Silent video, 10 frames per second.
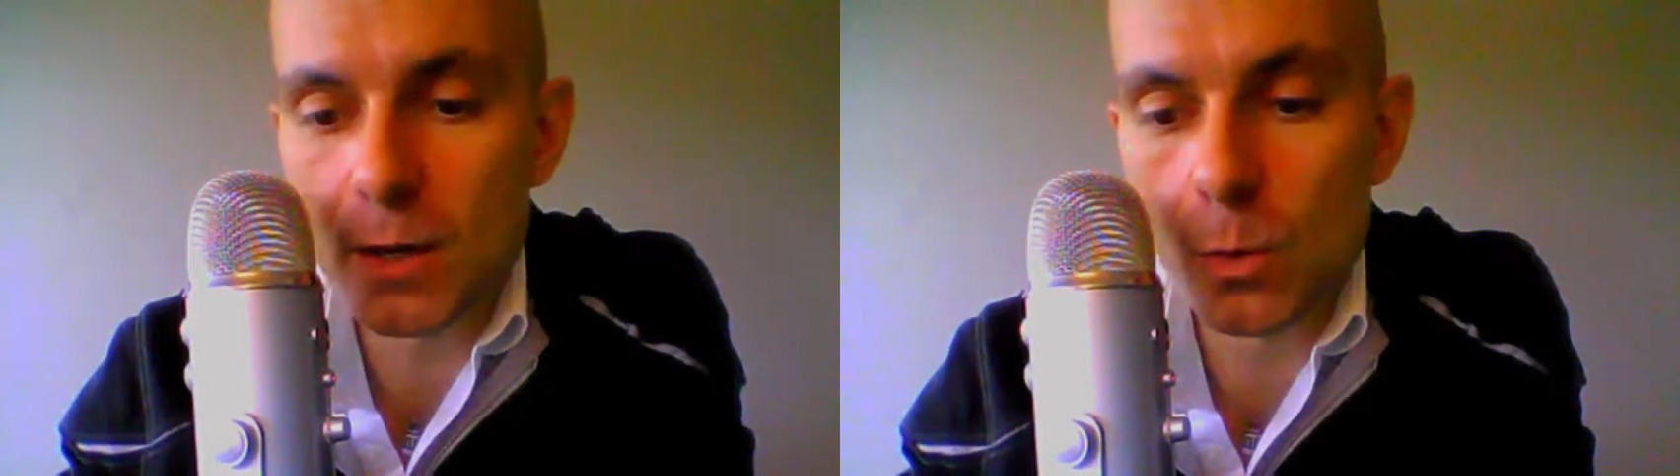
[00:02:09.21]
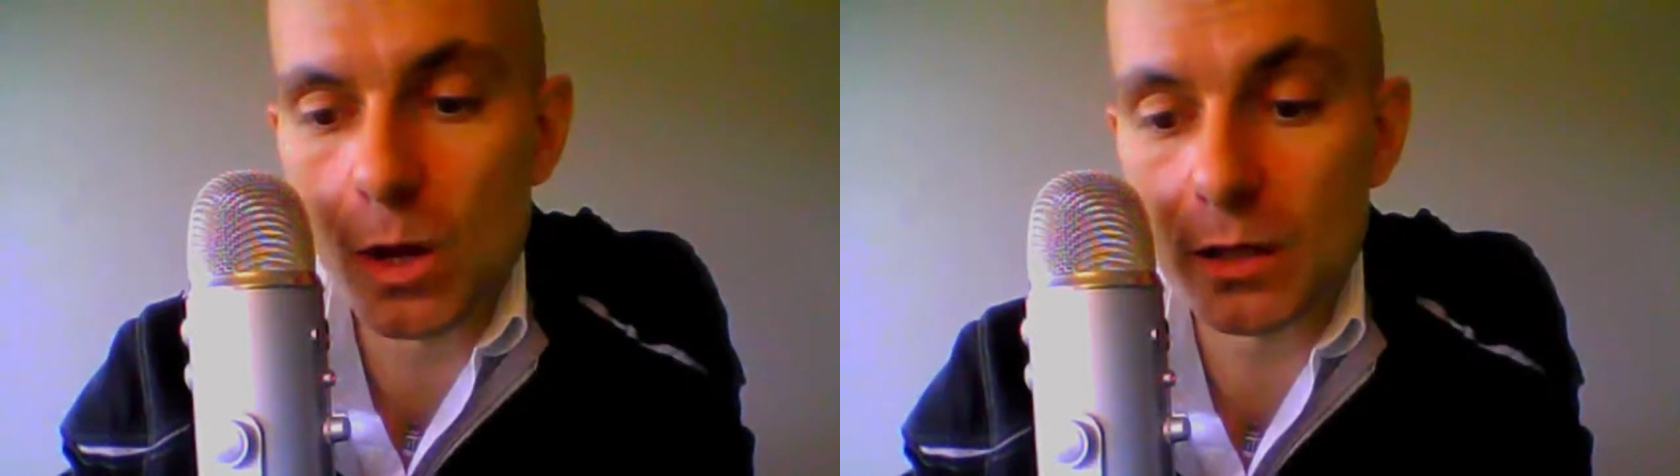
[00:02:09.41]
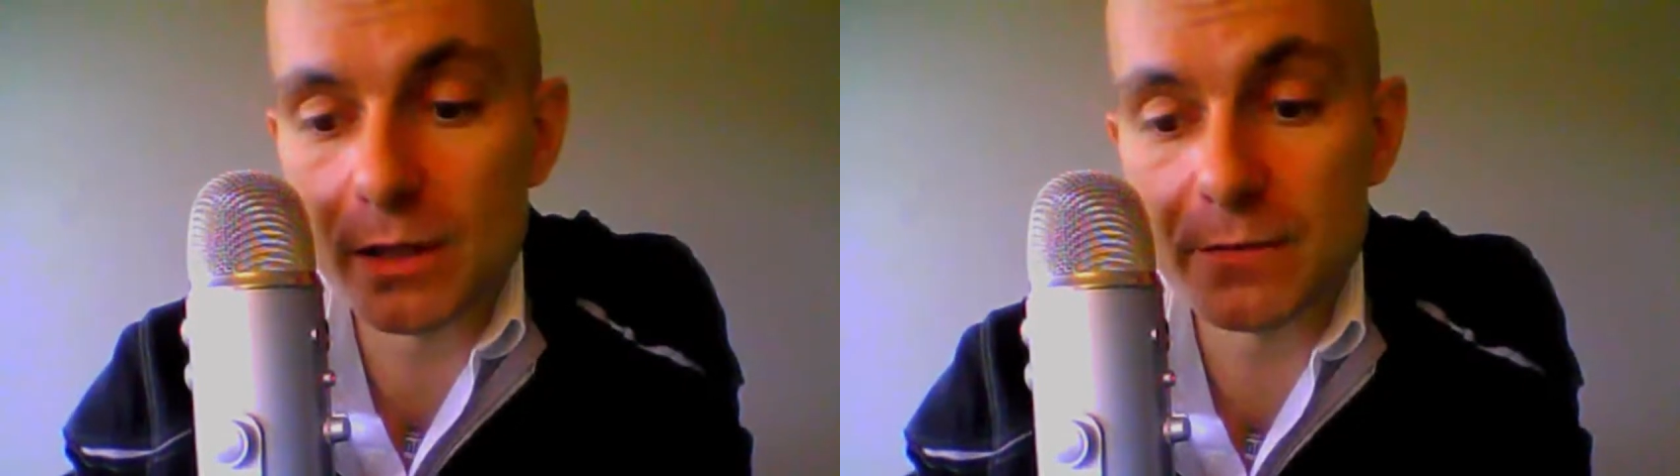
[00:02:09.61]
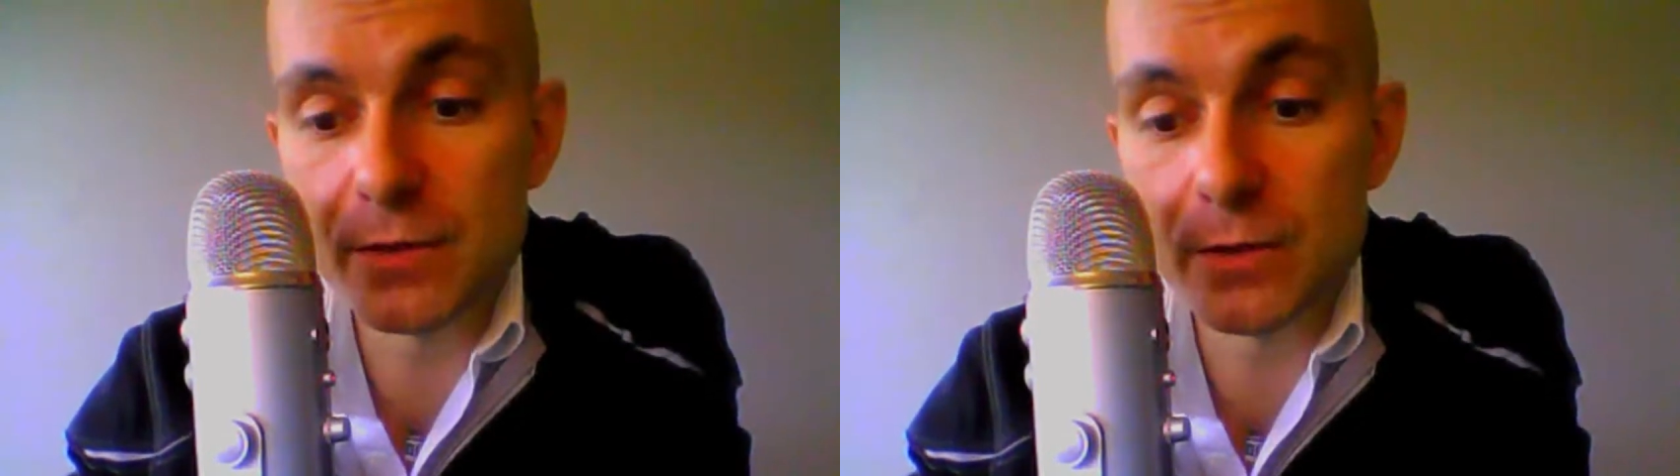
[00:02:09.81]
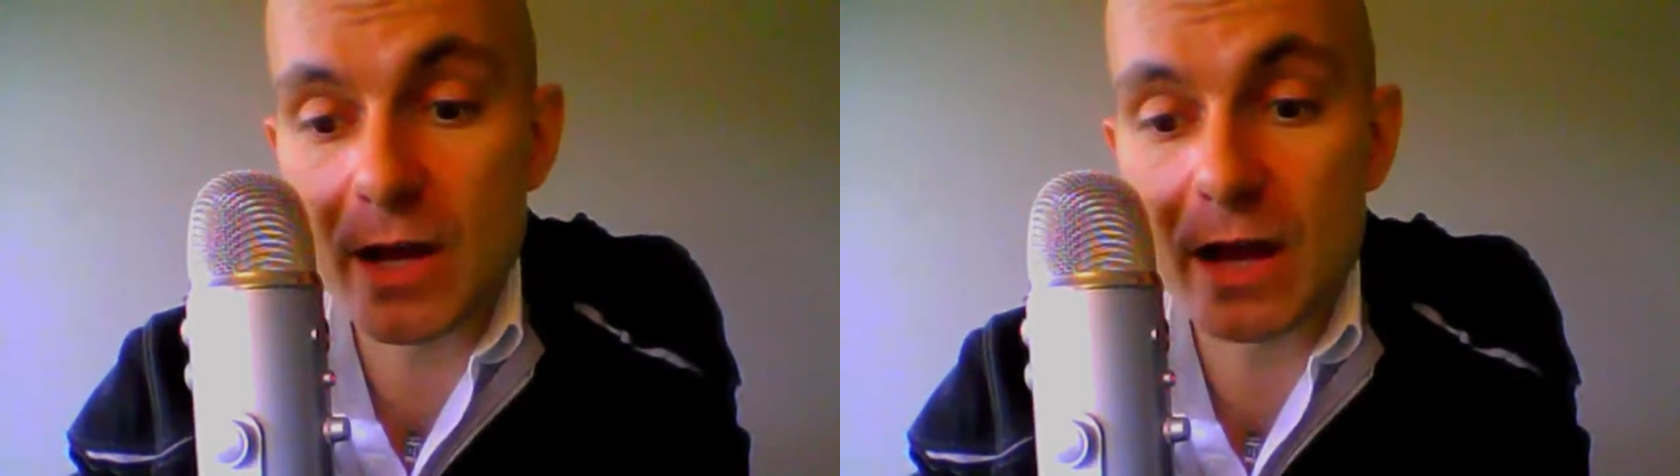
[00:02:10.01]
Well, if
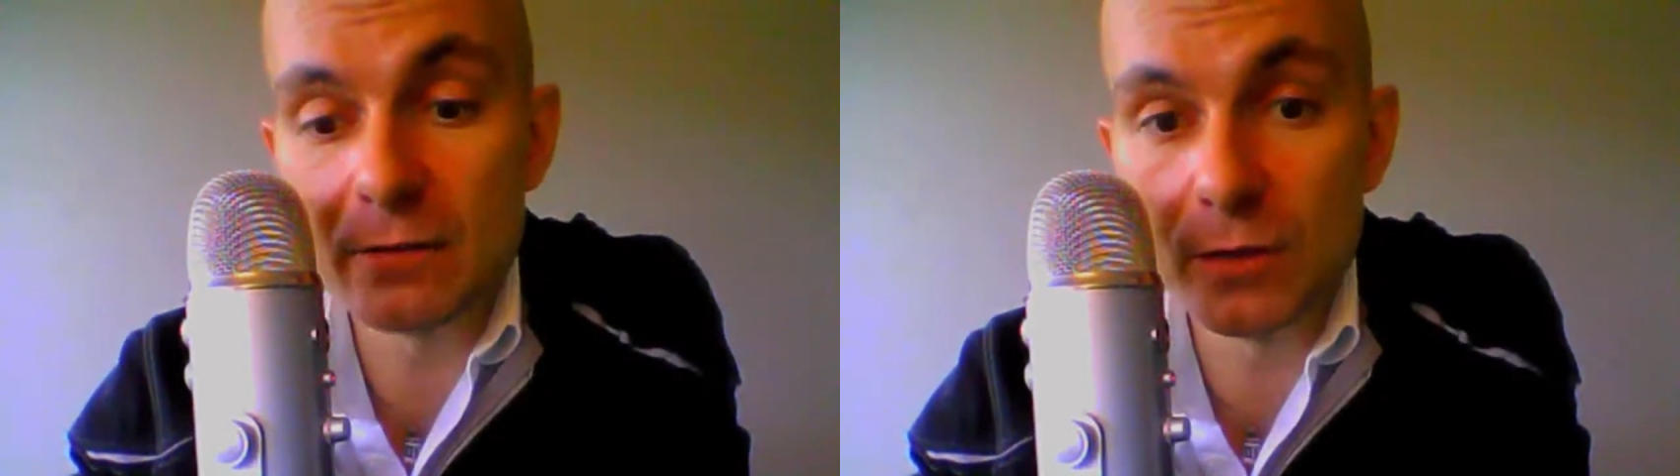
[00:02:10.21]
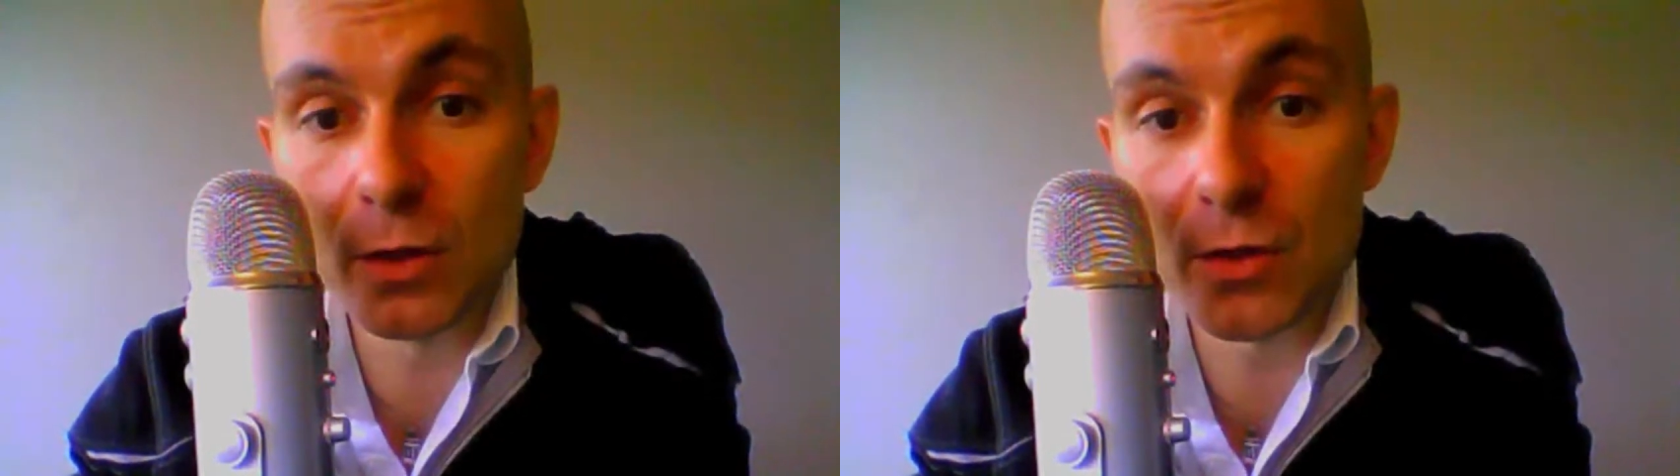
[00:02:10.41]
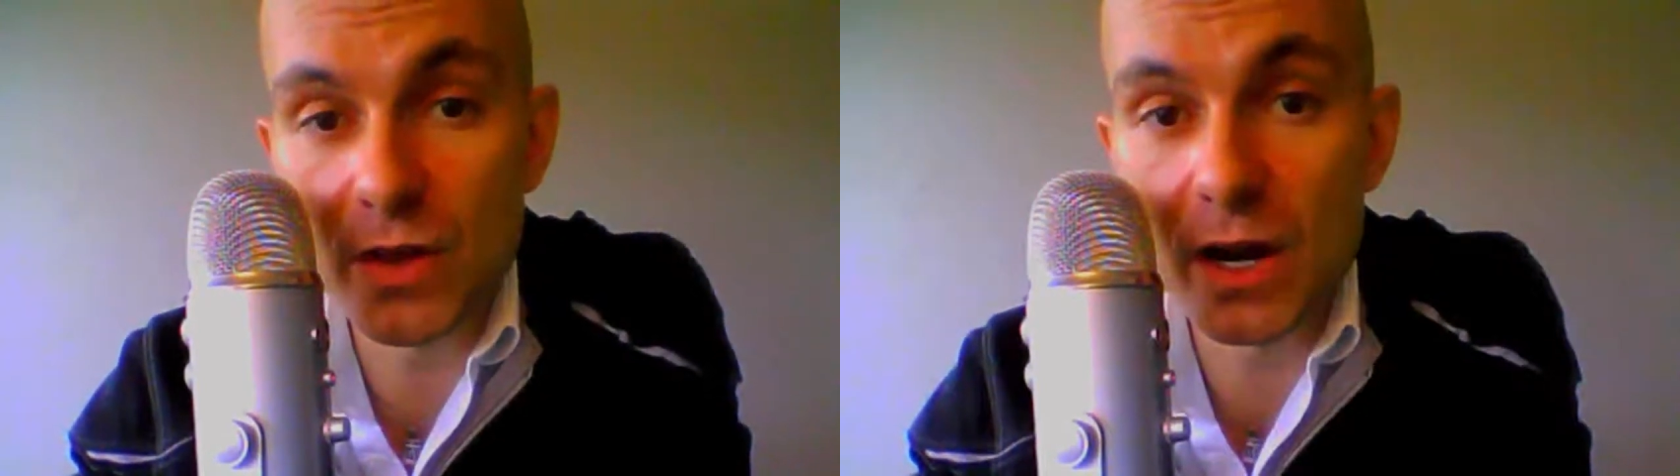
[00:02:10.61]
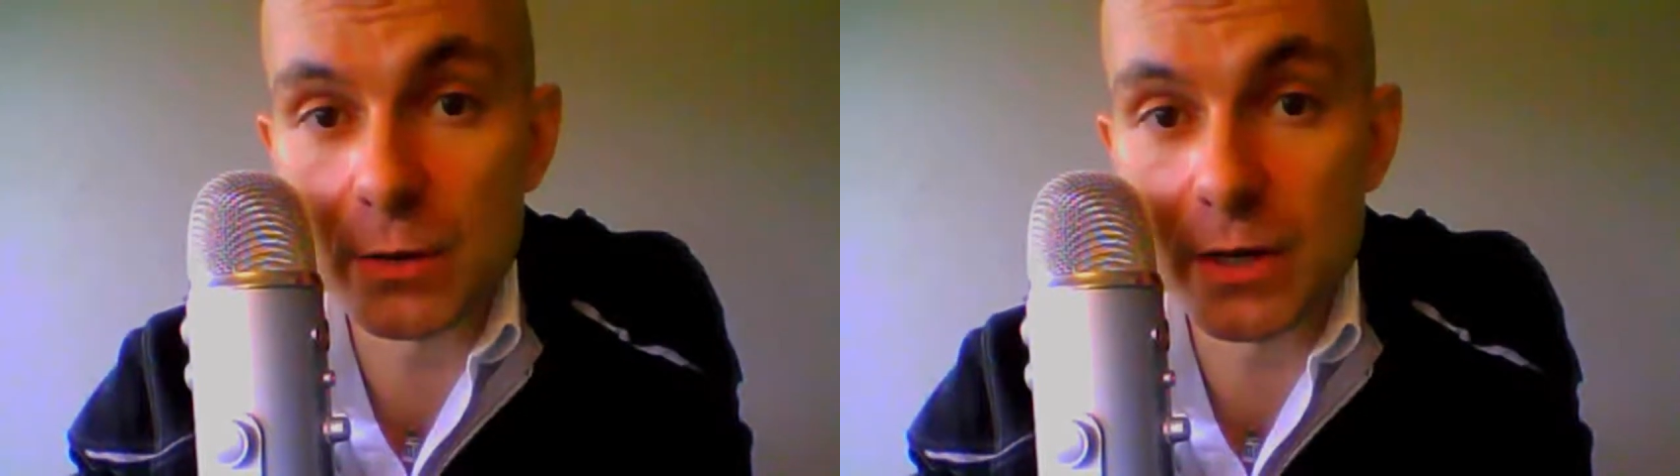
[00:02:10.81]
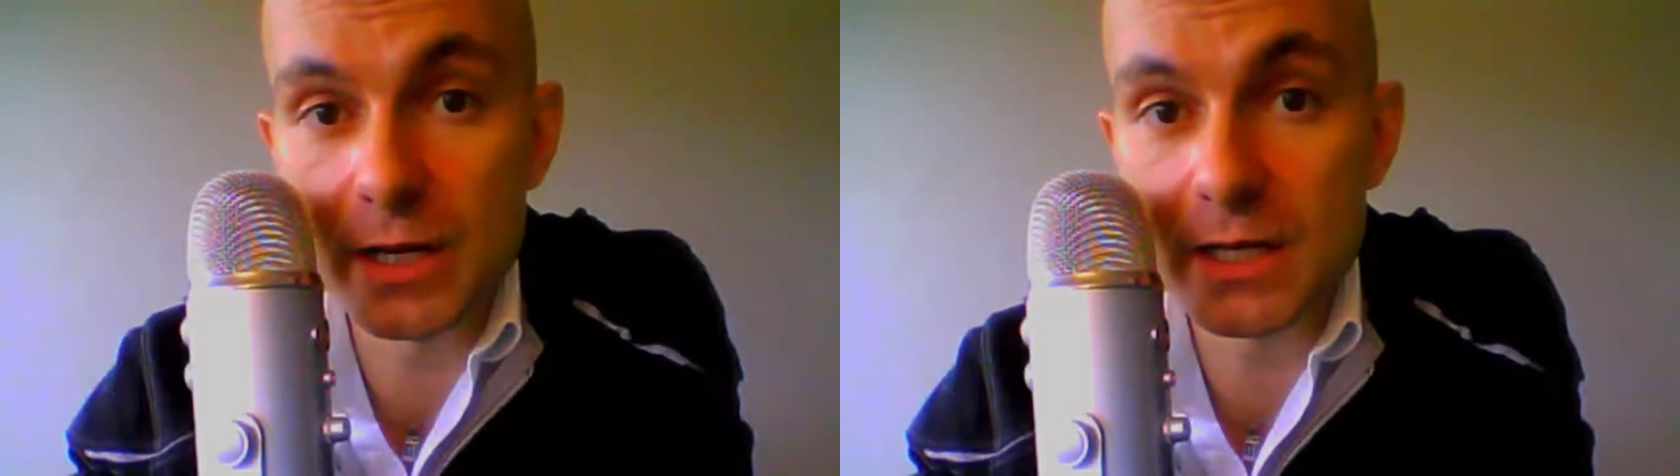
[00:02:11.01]
you have low
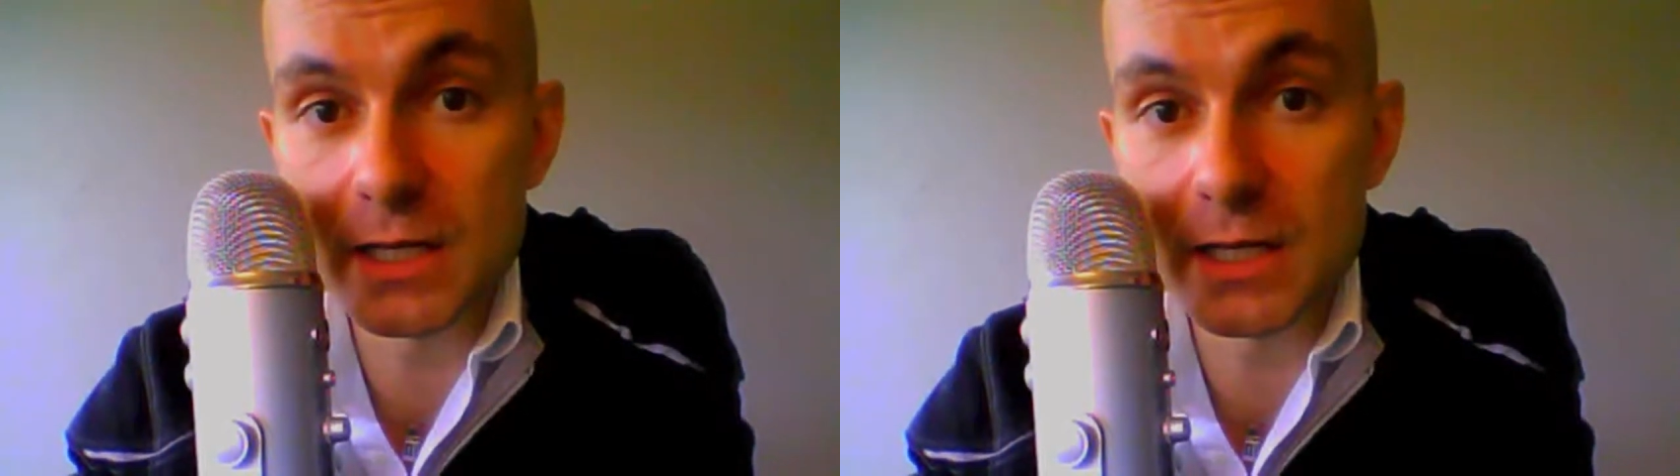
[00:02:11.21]
thyroid,